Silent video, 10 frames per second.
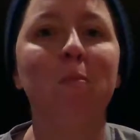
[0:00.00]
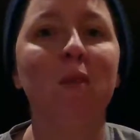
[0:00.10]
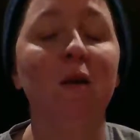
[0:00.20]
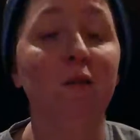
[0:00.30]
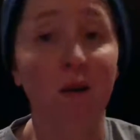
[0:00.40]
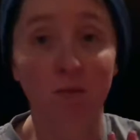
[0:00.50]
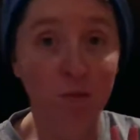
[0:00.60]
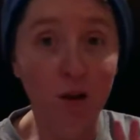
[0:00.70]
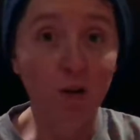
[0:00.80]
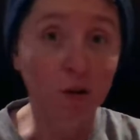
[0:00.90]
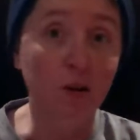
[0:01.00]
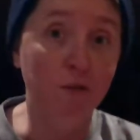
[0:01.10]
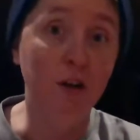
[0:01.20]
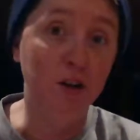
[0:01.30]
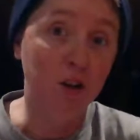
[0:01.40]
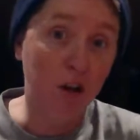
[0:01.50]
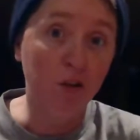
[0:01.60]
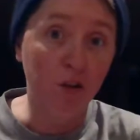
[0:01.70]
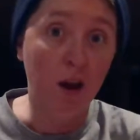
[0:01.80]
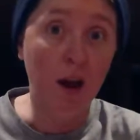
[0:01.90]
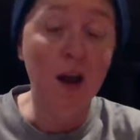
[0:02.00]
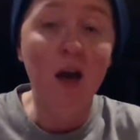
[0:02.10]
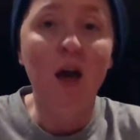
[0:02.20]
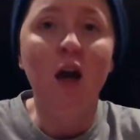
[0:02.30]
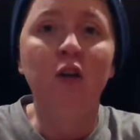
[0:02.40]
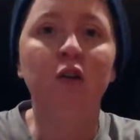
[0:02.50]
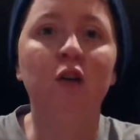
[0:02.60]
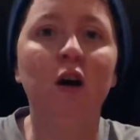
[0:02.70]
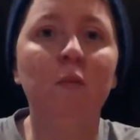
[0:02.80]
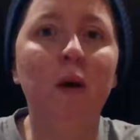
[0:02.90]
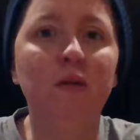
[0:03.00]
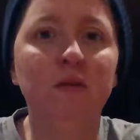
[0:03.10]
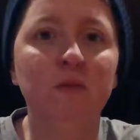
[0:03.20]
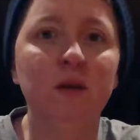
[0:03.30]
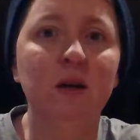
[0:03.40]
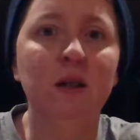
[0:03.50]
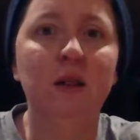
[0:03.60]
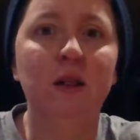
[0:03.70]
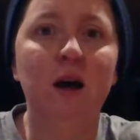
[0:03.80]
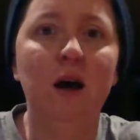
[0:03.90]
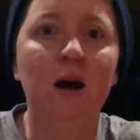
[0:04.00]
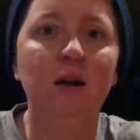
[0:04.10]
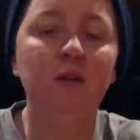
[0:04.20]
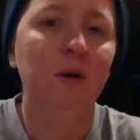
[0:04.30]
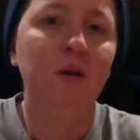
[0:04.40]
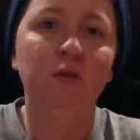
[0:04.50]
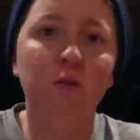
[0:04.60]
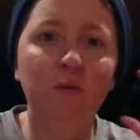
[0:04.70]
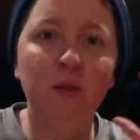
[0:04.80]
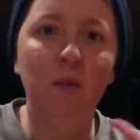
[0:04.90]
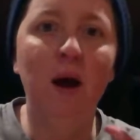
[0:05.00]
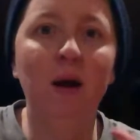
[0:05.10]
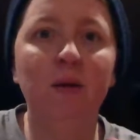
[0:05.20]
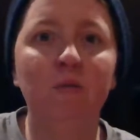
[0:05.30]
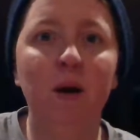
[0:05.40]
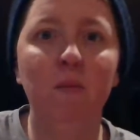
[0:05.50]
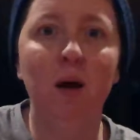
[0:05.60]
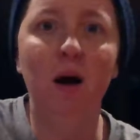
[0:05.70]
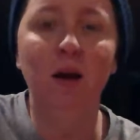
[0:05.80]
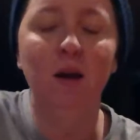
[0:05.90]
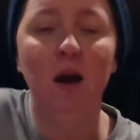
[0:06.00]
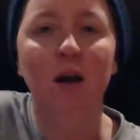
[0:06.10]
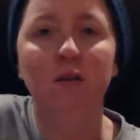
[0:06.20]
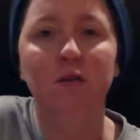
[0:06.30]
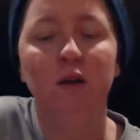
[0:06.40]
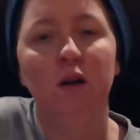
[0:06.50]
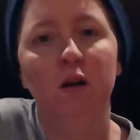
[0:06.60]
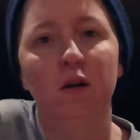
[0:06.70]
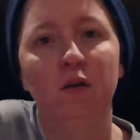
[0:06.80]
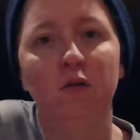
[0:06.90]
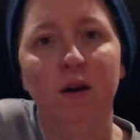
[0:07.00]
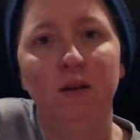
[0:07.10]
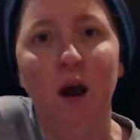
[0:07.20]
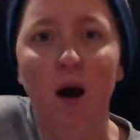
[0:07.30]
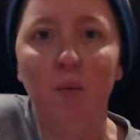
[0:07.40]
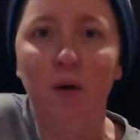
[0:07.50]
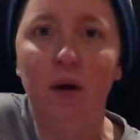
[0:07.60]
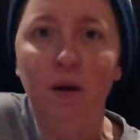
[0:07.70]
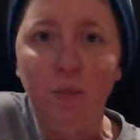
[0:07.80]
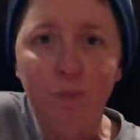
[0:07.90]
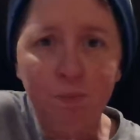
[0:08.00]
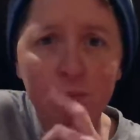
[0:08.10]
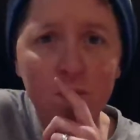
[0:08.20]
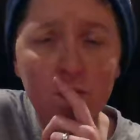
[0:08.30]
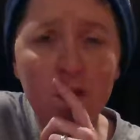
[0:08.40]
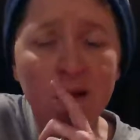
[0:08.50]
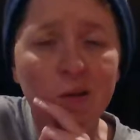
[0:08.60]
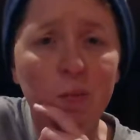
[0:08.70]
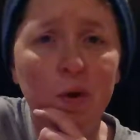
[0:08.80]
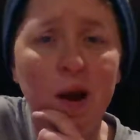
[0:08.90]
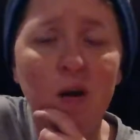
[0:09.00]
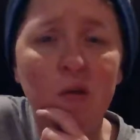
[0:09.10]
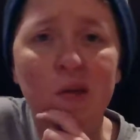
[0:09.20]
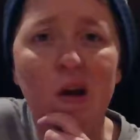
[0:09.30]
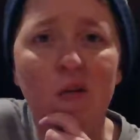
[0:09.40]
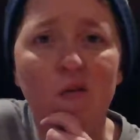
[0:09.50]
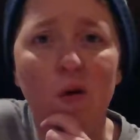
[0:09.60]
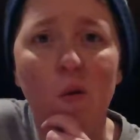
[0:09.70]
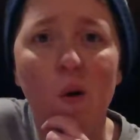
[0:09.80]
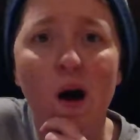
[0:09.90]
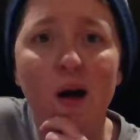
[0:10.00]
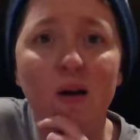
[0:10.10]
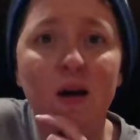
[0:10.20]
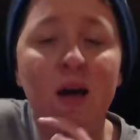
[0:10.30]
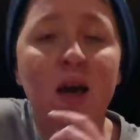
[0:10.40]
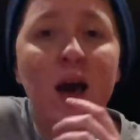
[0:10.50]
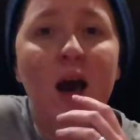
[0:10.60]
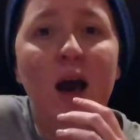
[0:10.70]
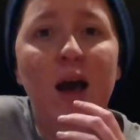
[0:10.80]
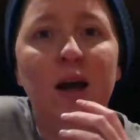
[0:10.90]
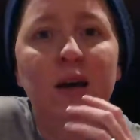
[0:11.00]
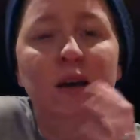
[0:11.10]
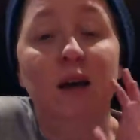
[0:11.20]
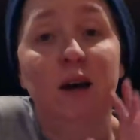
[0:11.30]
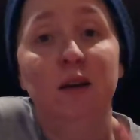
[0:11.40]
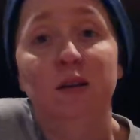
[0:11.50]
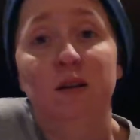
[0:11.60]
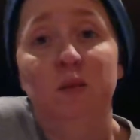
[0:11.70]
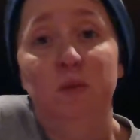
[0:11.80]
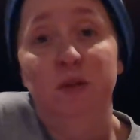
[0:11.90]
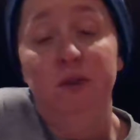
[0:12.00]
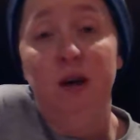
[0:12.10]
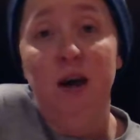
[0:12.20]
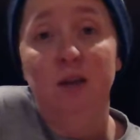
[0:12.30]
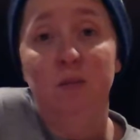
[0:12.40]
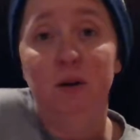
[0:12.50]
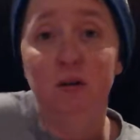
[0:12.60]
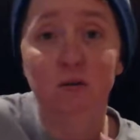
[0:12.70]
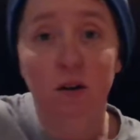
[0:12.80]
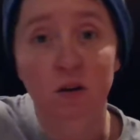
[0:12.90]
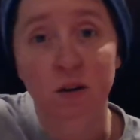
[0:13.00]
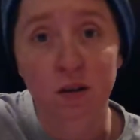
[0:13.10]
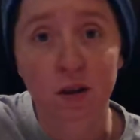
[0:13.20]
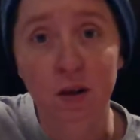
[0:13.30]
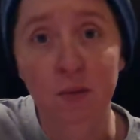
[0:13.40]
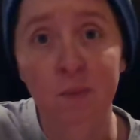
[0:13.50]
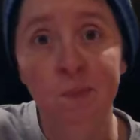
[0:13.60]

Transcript: because I literally finished yesterday, to talk about something that has been sort of in the back of my mind as a great topic to put out there for a while, and that is a specific aspect of literacy.